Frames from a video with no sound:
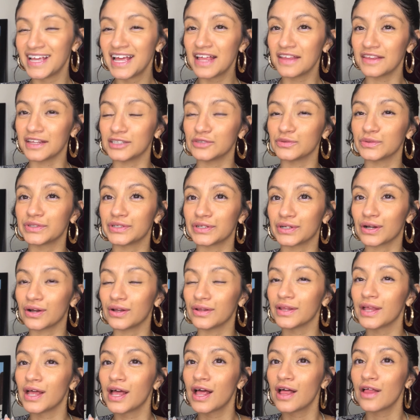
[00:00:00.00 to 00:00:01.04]
that's what they're called.
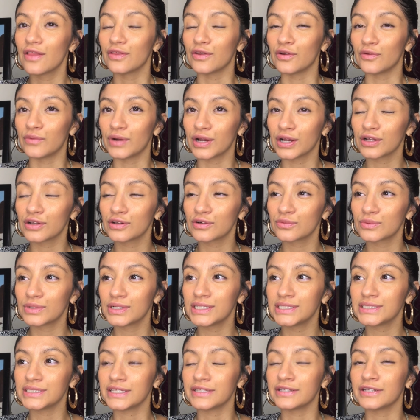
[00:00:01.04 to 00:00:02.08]
They're regular
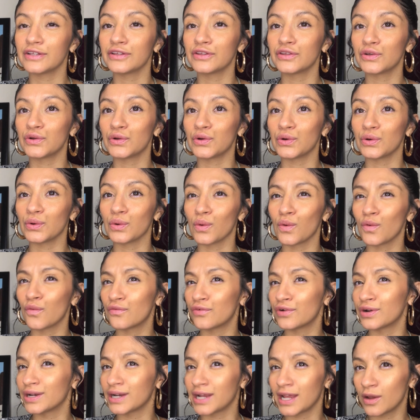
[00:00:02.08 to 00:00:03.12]
ones, and then they're
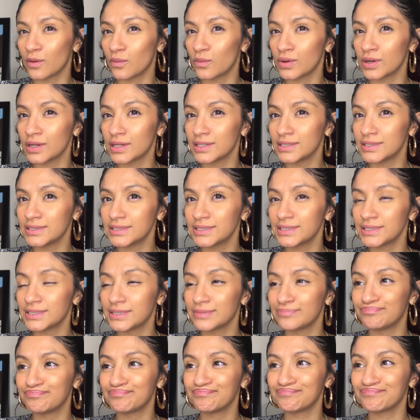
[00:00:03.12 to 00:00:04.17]
overnight ones.
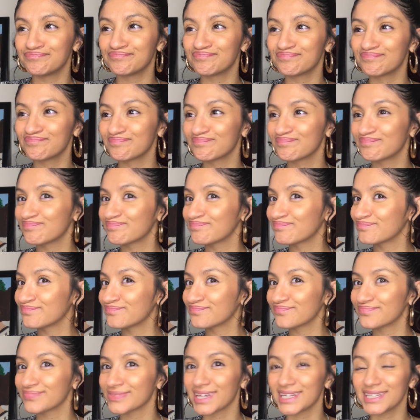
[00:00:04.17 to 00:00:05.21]

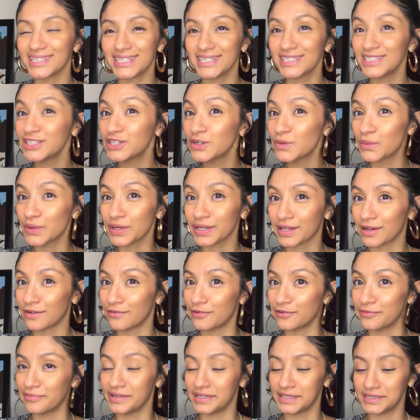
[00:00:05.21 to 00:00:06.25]
They didn't work out for
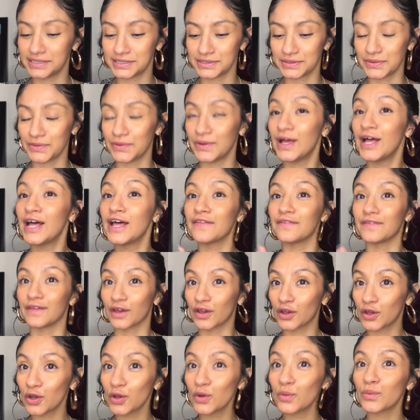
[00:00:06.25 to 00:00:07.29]
me, so they
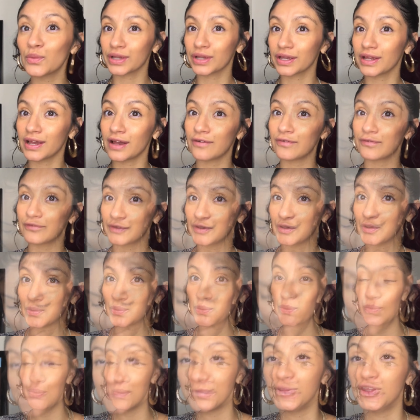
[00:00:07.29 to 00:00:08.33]
could out for
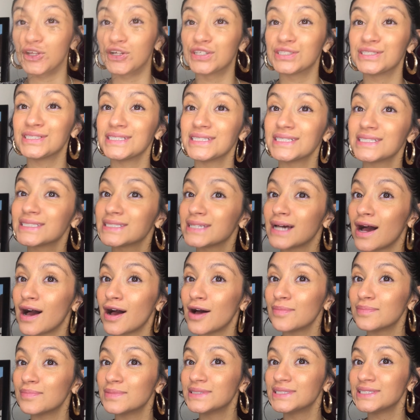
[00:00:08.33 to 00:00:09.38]
you. Nursing
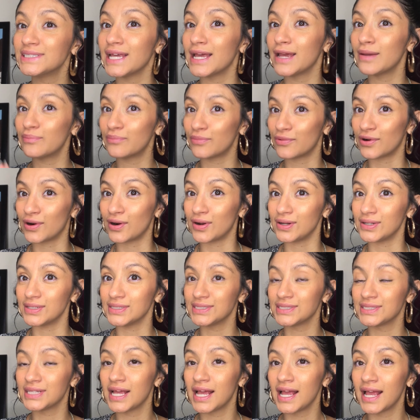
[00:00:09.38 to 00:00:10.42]
tops and
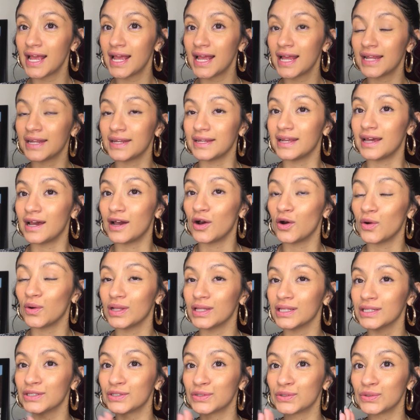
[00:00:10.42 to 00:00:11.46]
bras. Now a
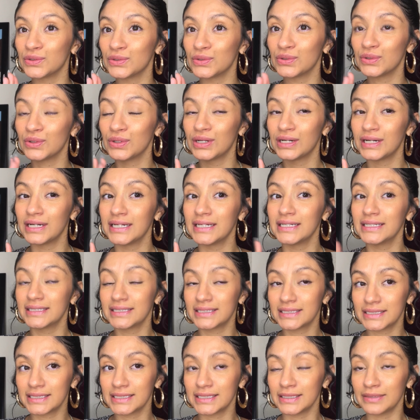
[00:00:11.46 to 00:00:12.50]
little
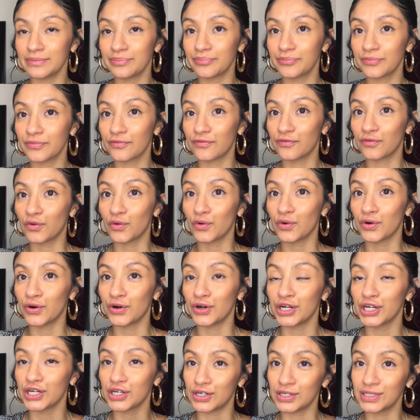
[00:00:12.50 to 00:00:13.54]
tip for
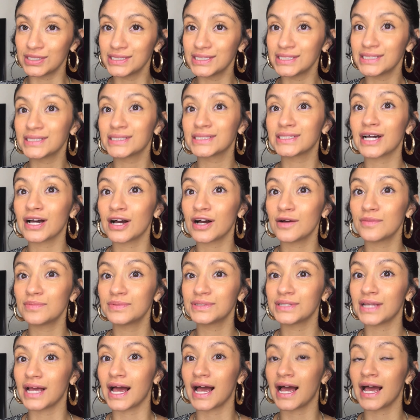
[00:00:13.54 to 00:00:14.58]
nursing tops,
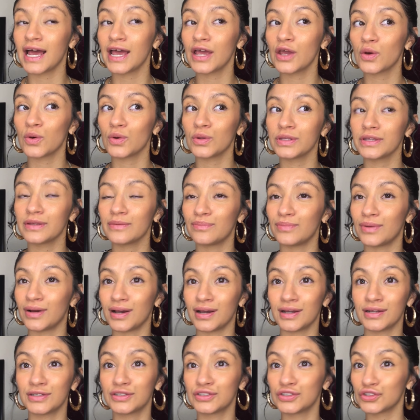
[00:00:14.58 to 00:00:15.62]
I only bought
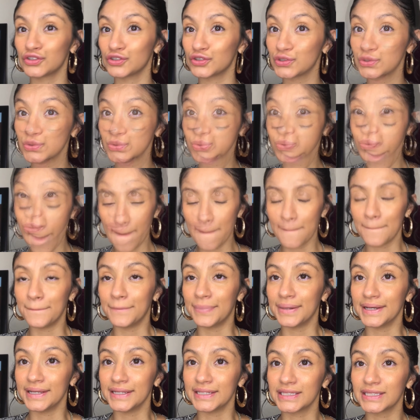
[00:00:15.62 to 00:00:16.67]
2,
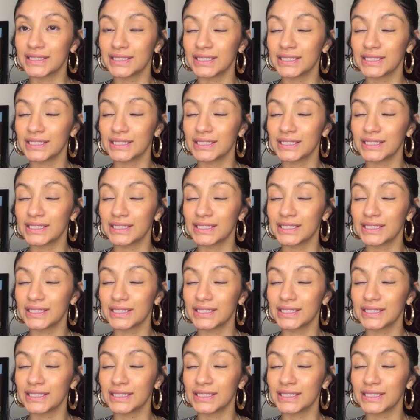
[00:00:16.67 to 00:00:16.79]
but